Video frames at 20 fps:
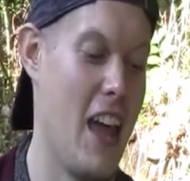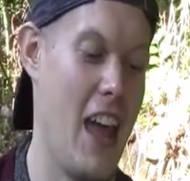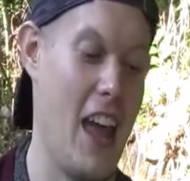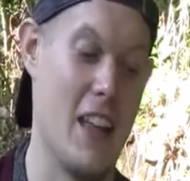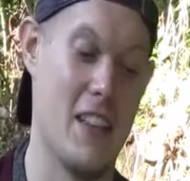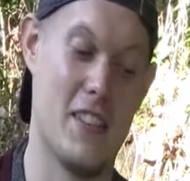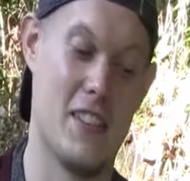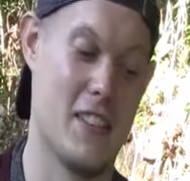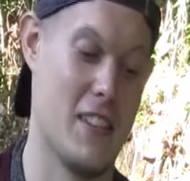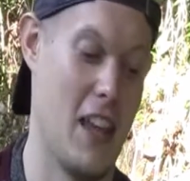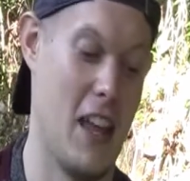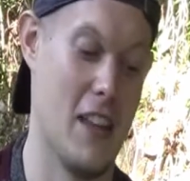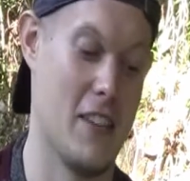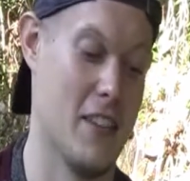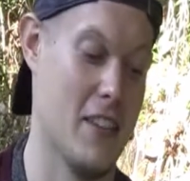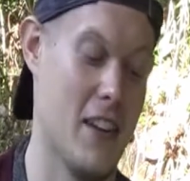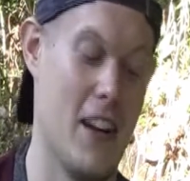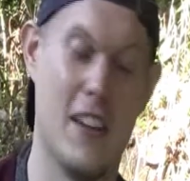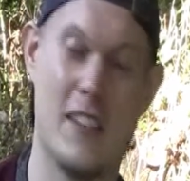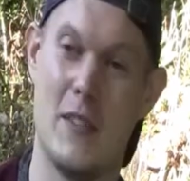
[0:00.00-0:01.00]
it's
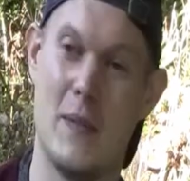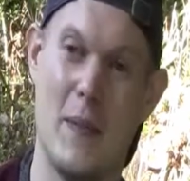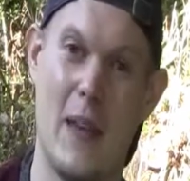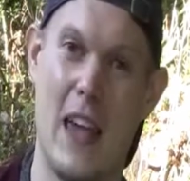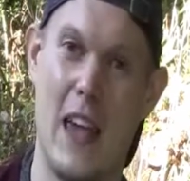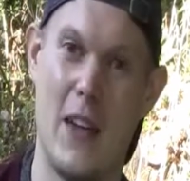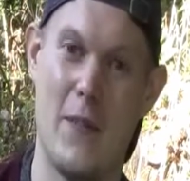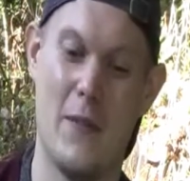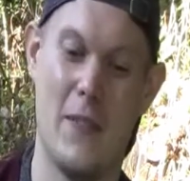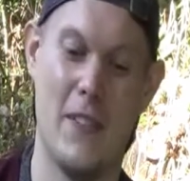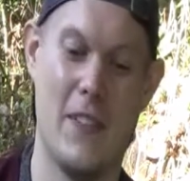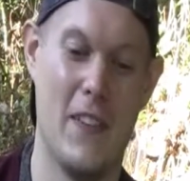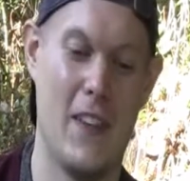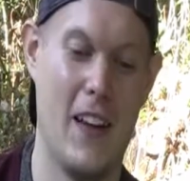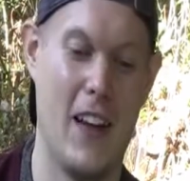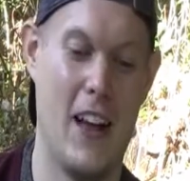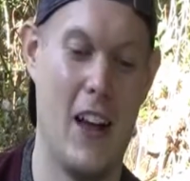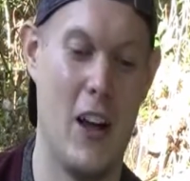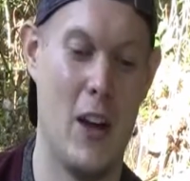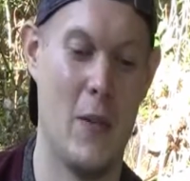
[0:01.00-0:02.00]
an awesome game,
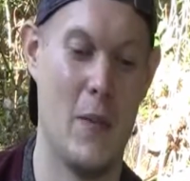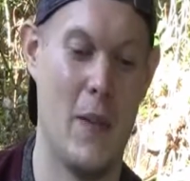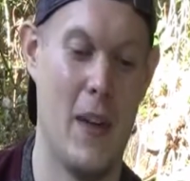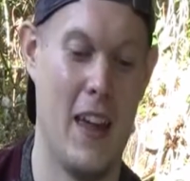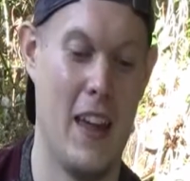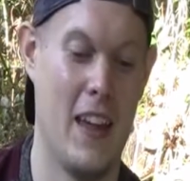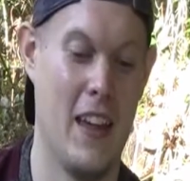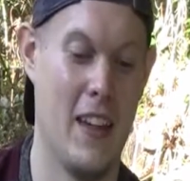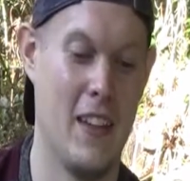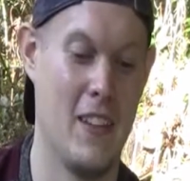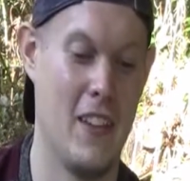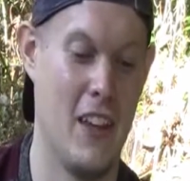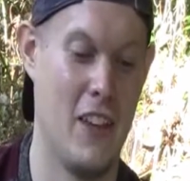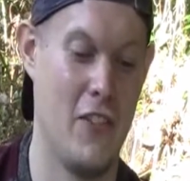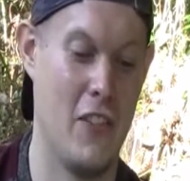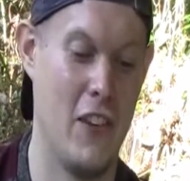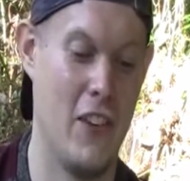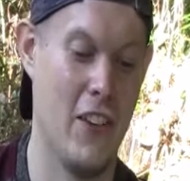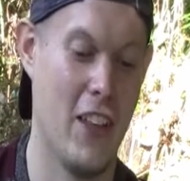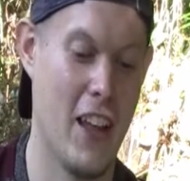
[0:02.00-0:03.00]
and
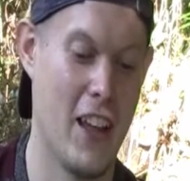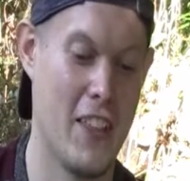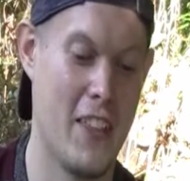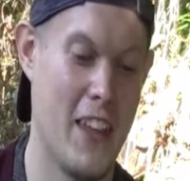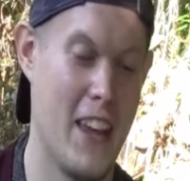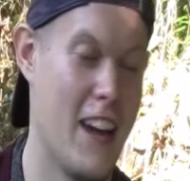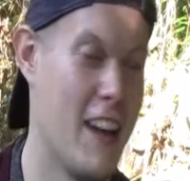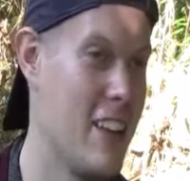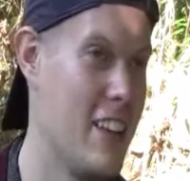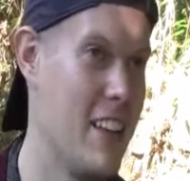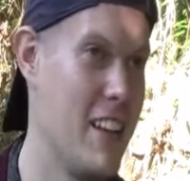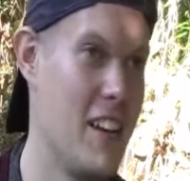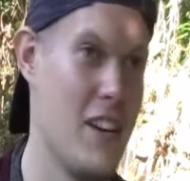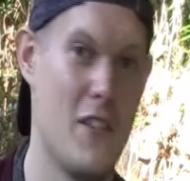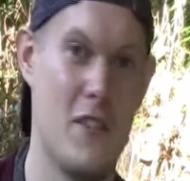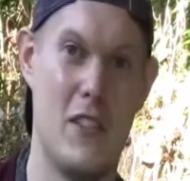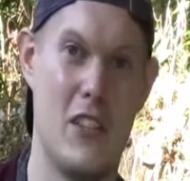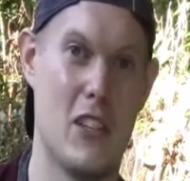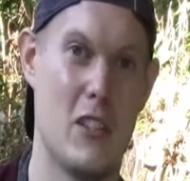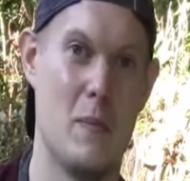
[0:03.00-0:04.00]
if you like the idea
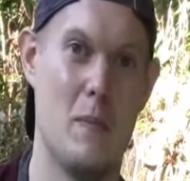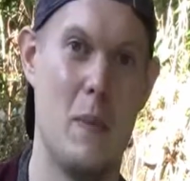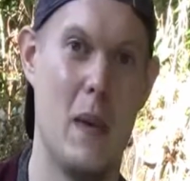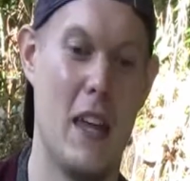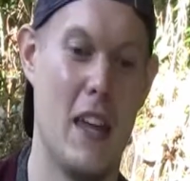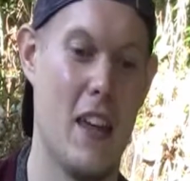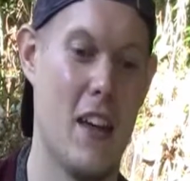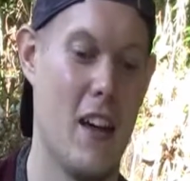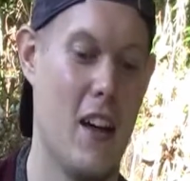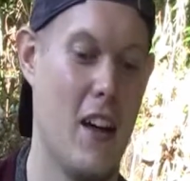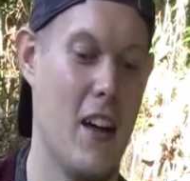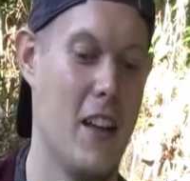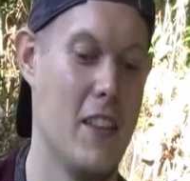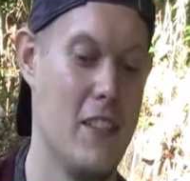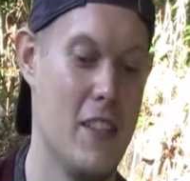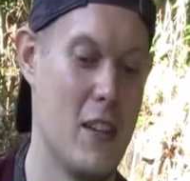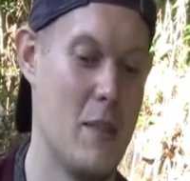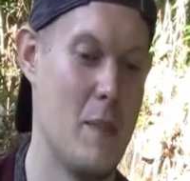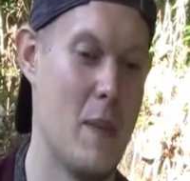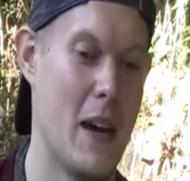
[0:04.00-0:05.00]
of just being
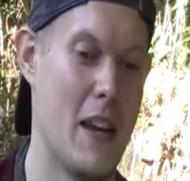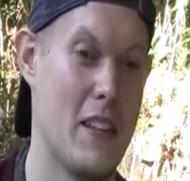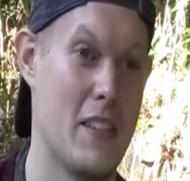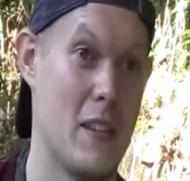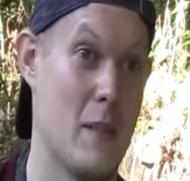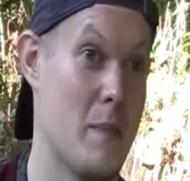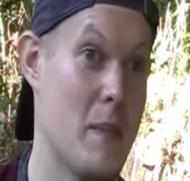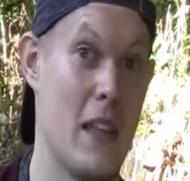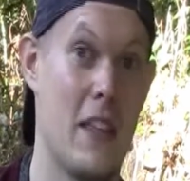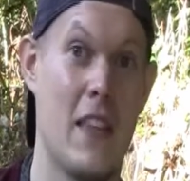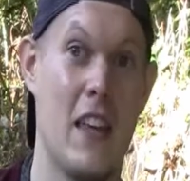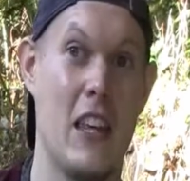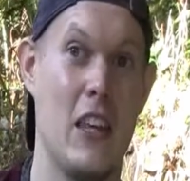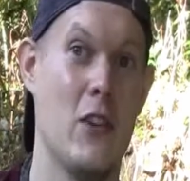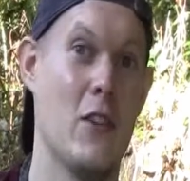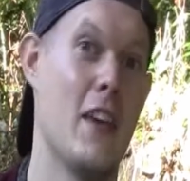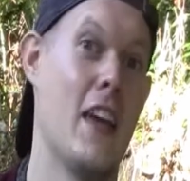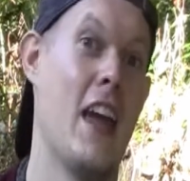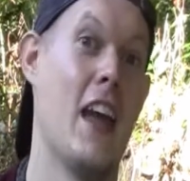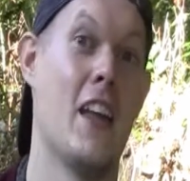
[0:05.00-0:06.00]
hunted by something that you
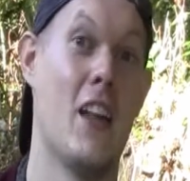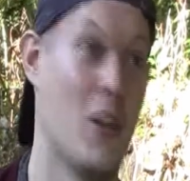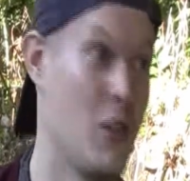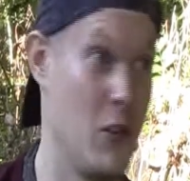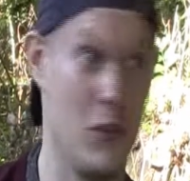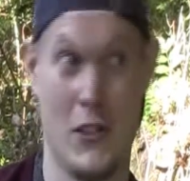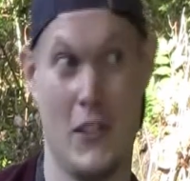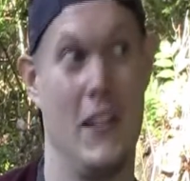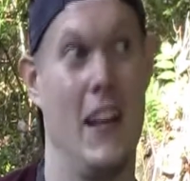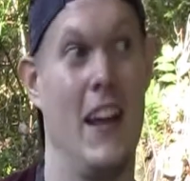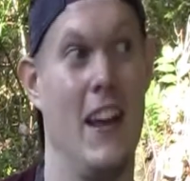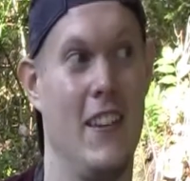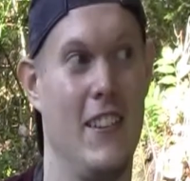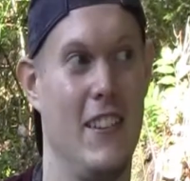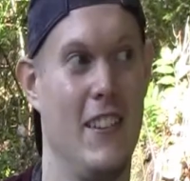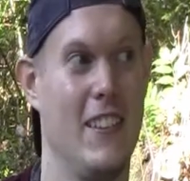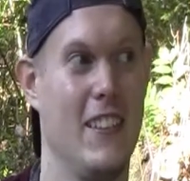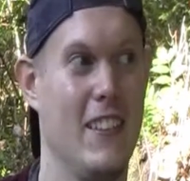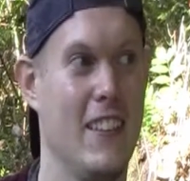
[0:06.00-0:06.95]
can't understand,